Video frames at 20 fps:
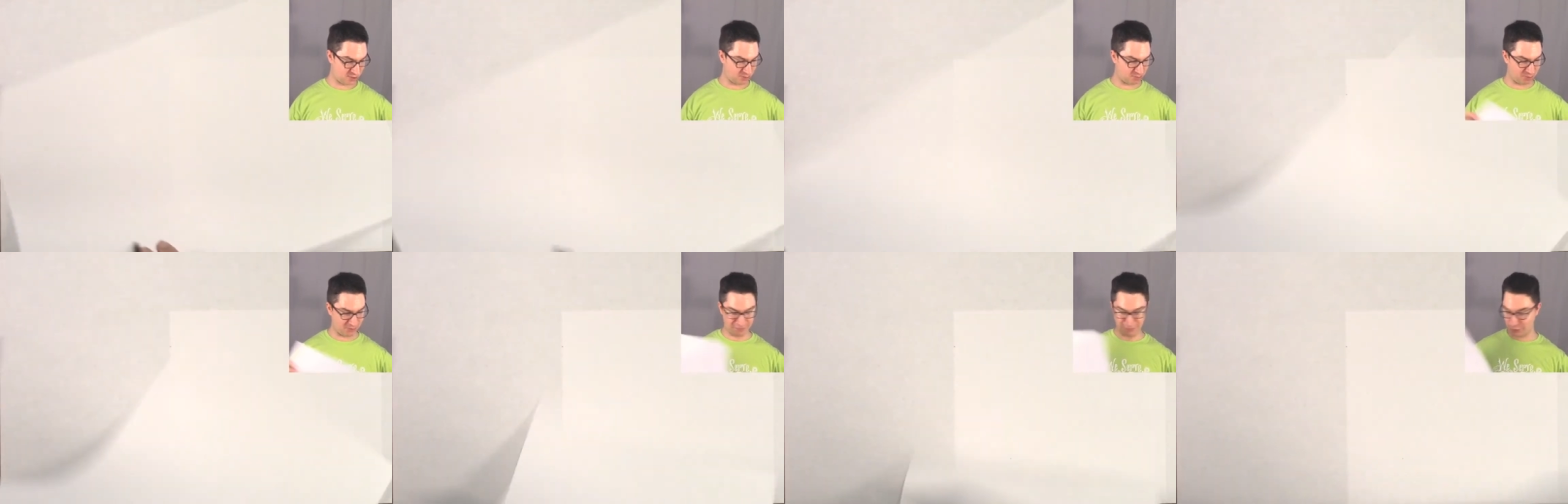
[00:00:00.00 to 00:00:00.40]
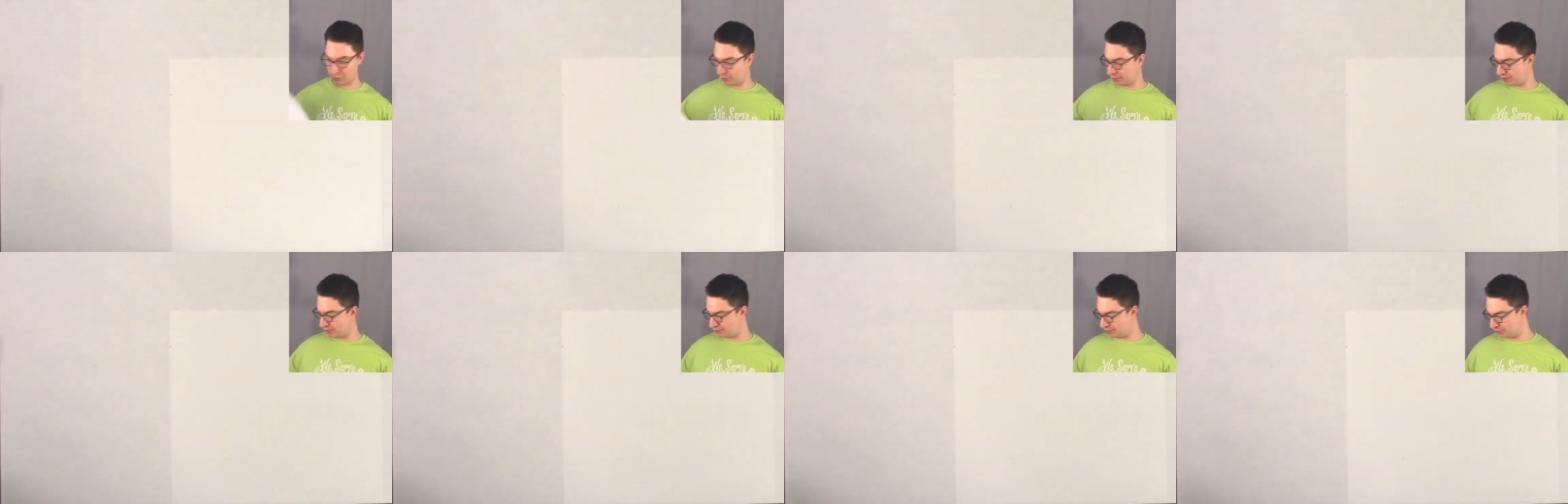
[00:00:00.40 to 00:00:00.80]
Before
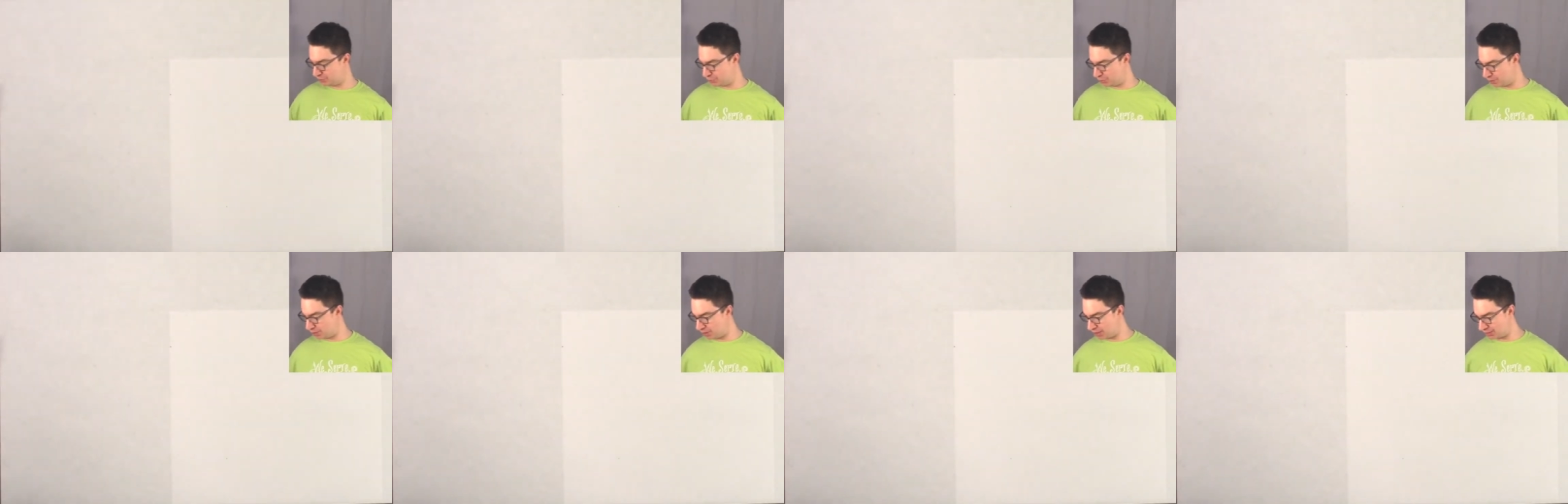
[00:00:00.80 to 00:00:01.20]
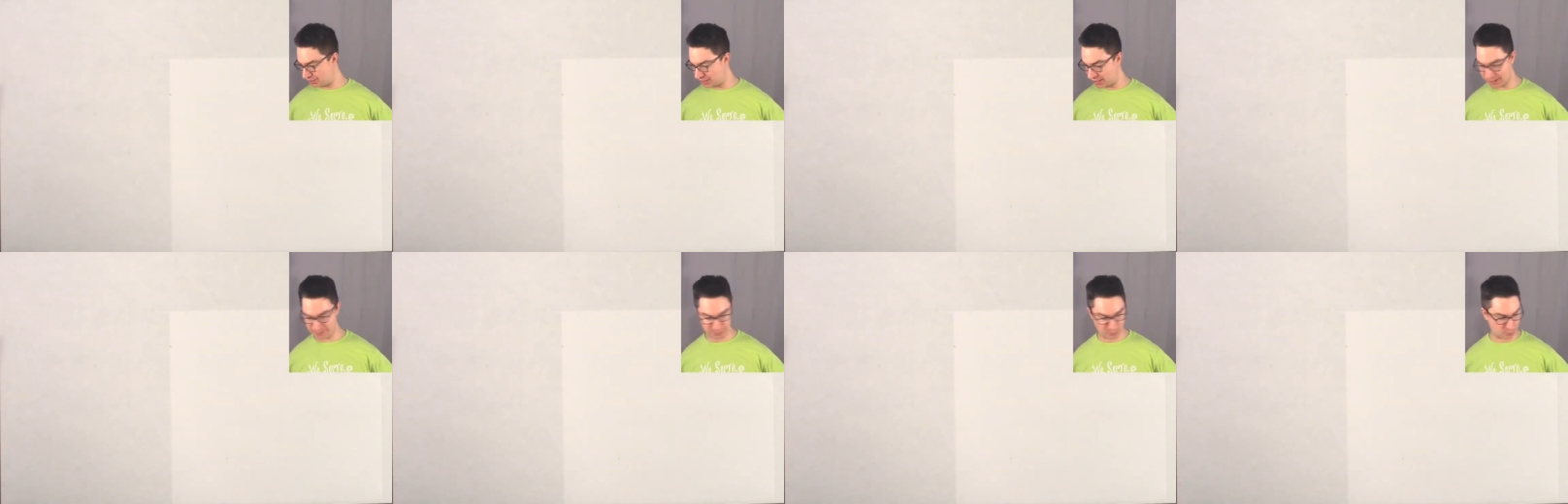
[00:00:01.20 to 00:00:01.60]
we do our
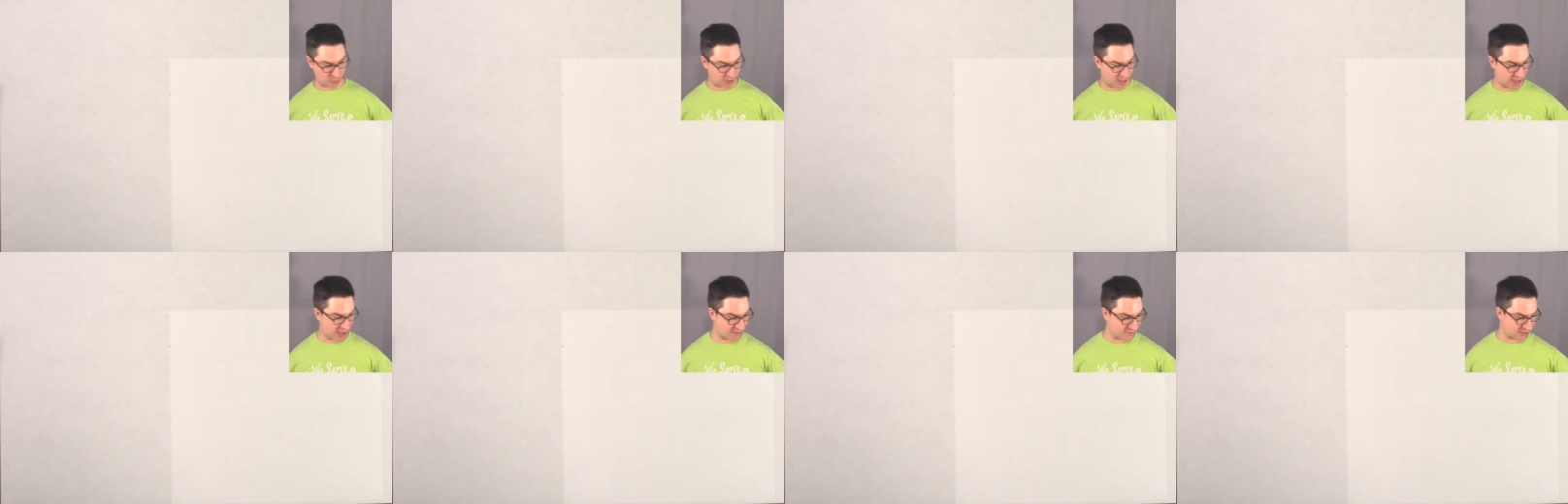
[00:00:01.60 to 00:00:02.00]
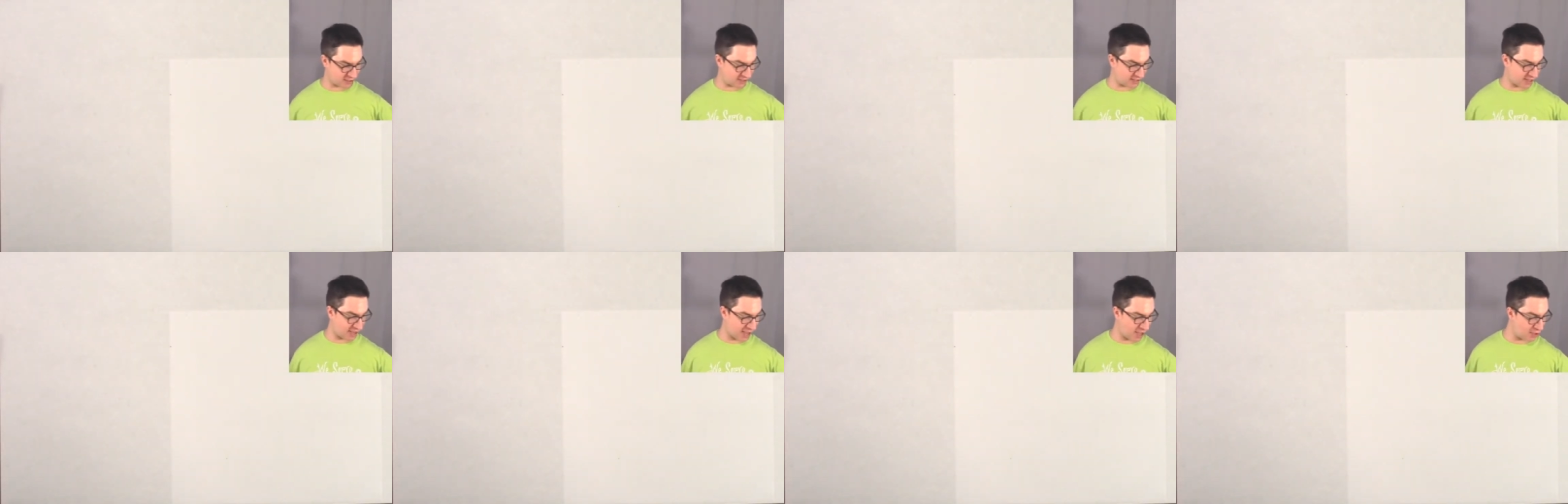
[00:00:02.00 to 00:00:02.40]
example, we haven't
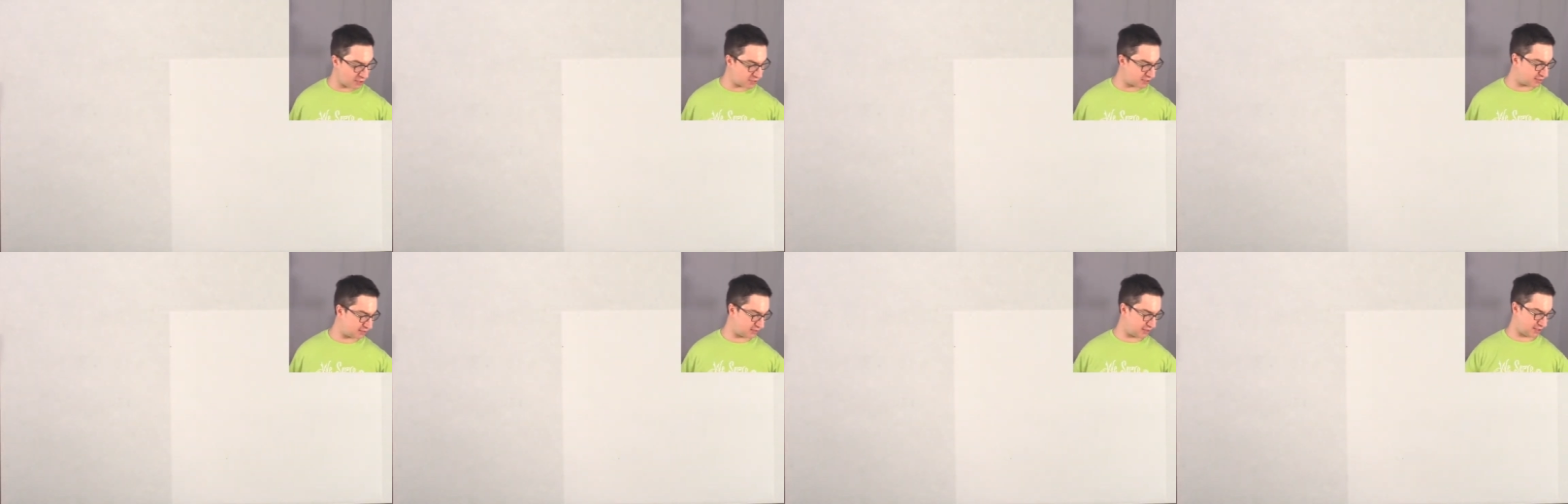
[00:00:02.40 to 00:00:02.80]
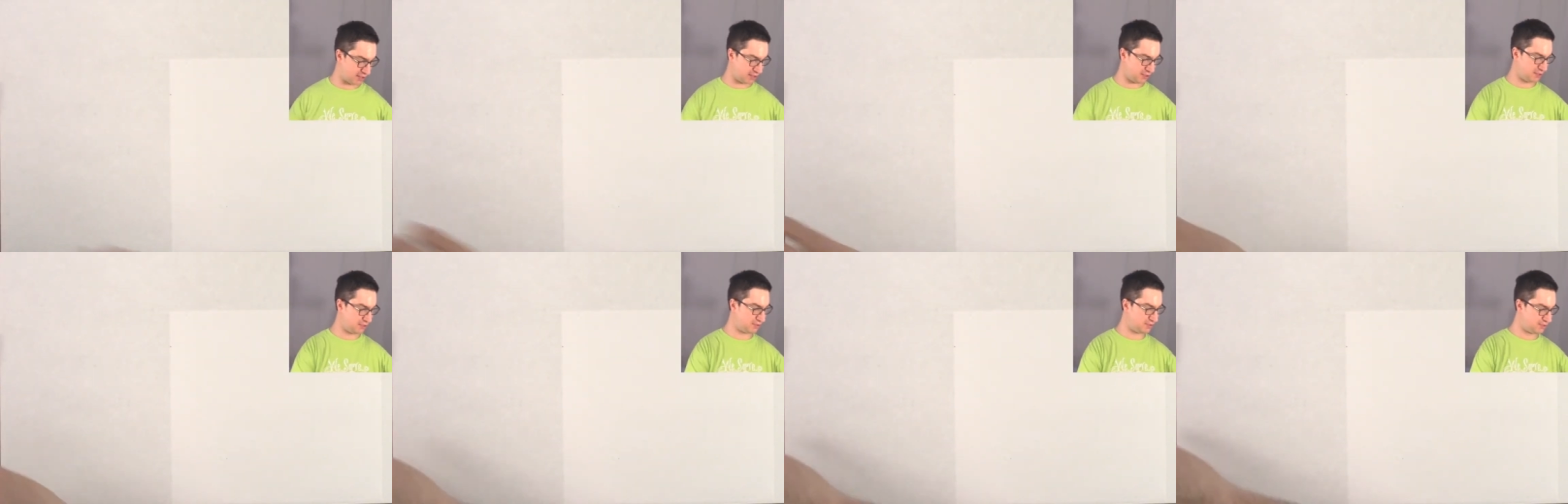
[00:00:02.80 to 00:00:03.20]

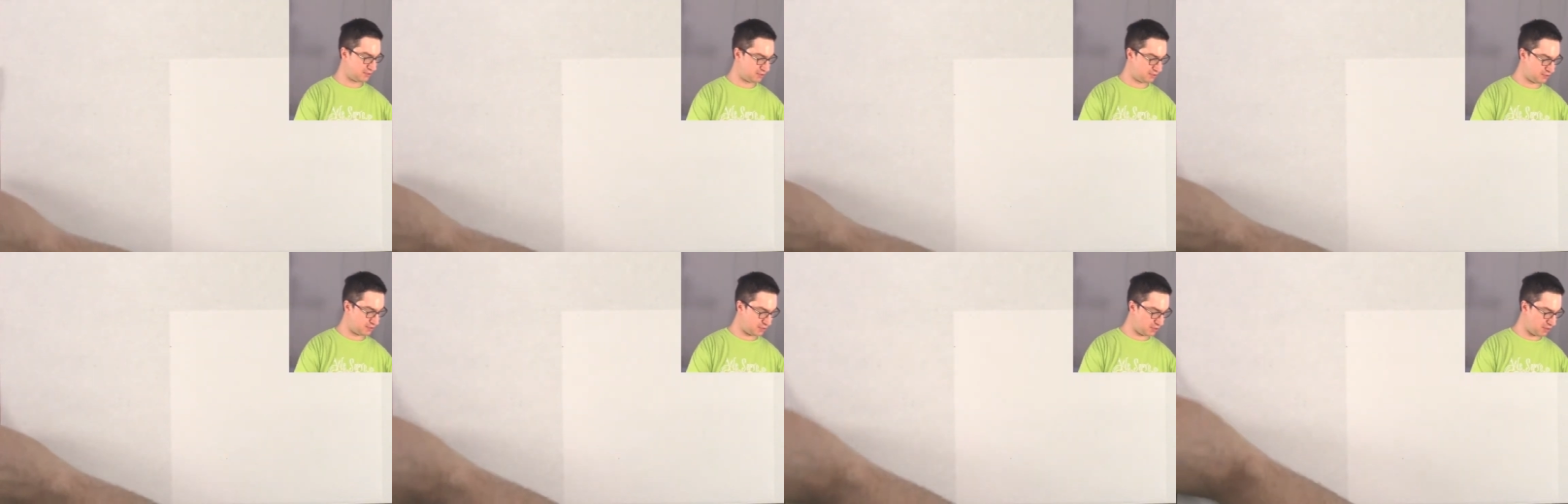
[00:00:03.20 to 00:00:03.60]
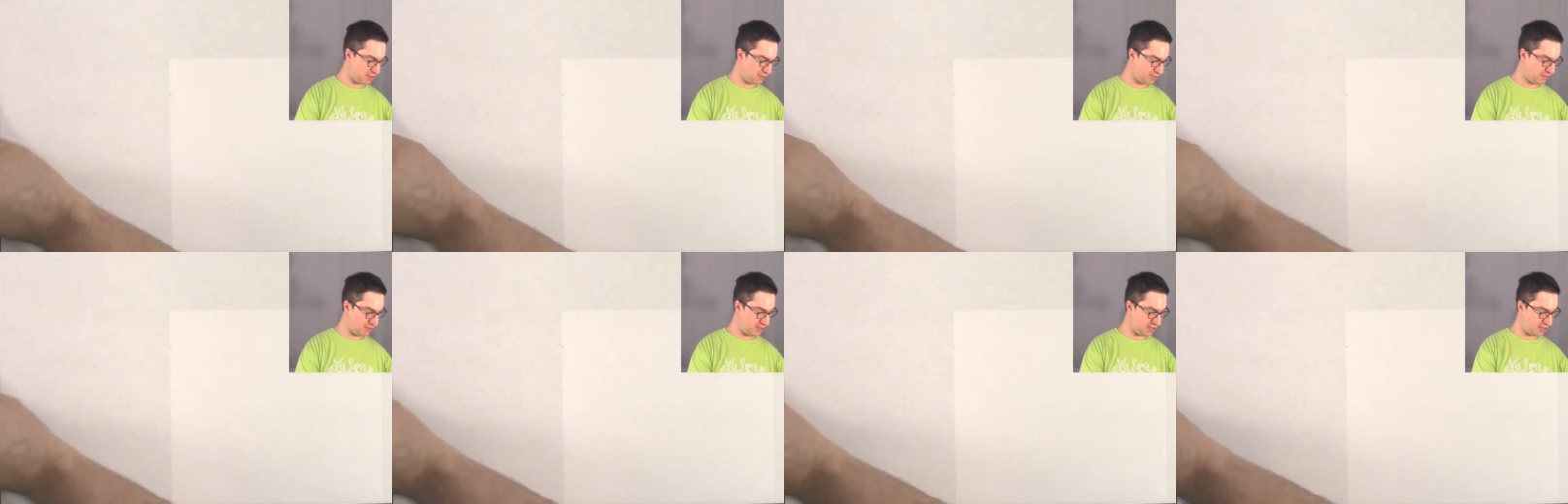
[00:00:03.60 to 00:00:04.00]
calculated
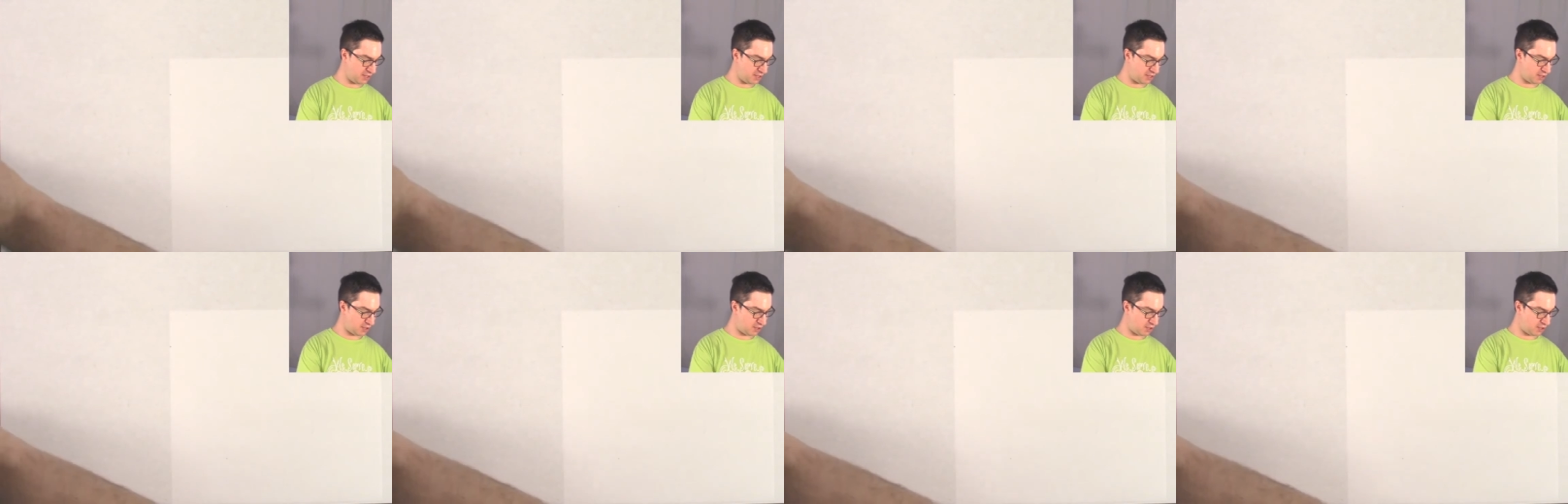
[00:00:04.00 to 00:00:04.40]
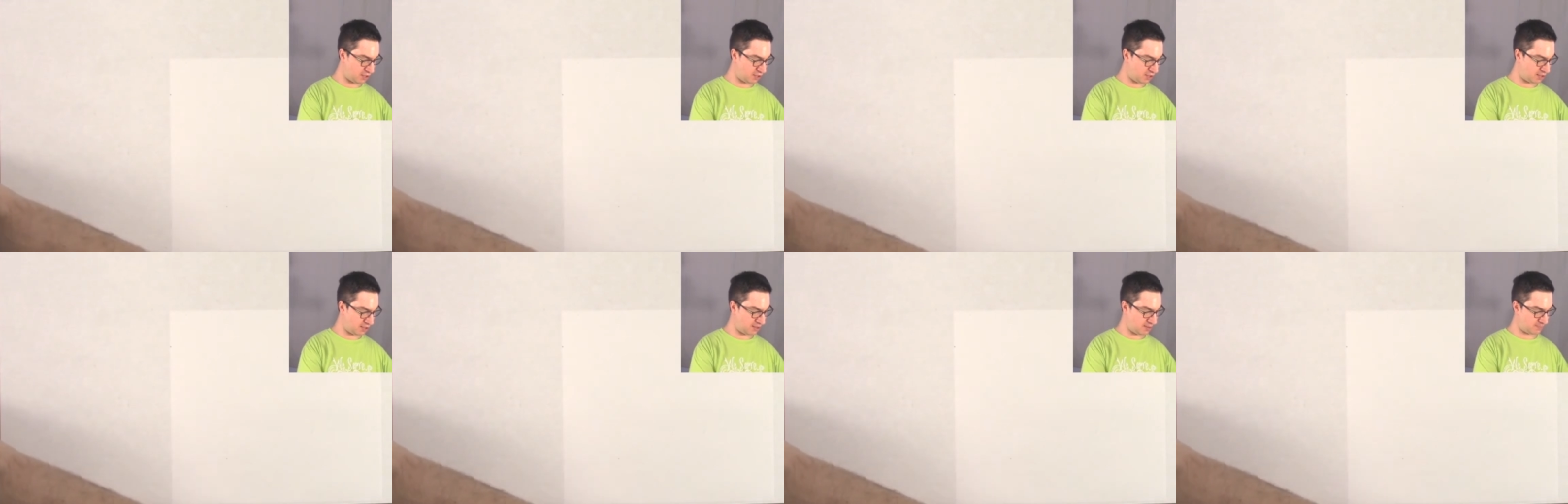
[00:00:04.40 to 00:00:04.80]
the,
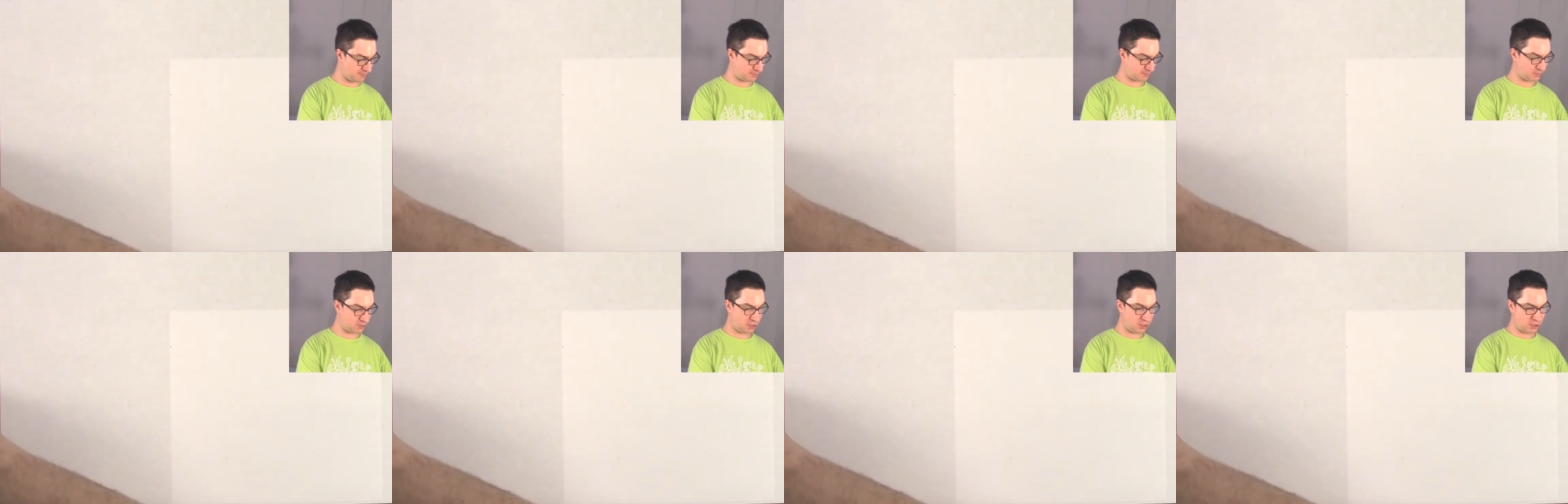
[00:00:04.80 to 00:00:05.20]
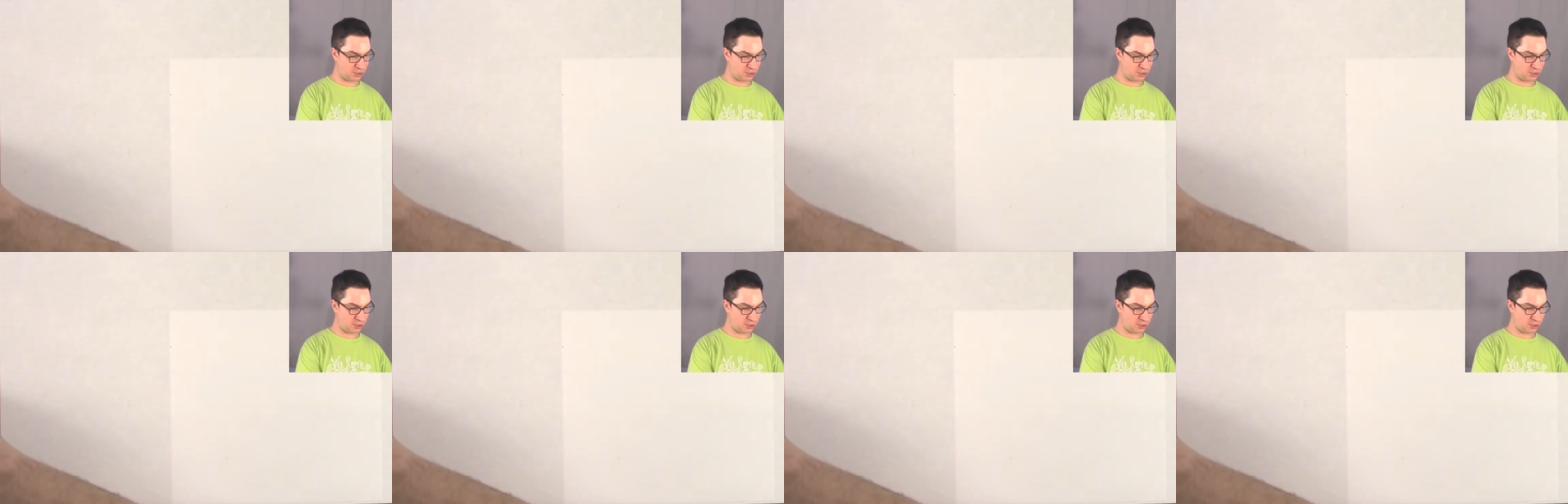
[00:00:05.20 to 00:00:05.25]
um,